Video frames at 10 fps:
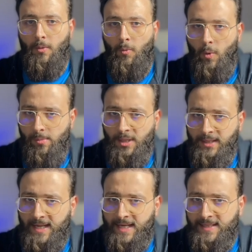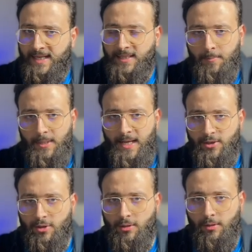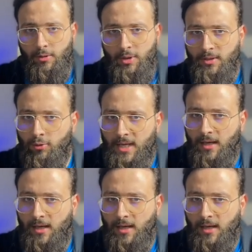When building a SaaS application, you need to take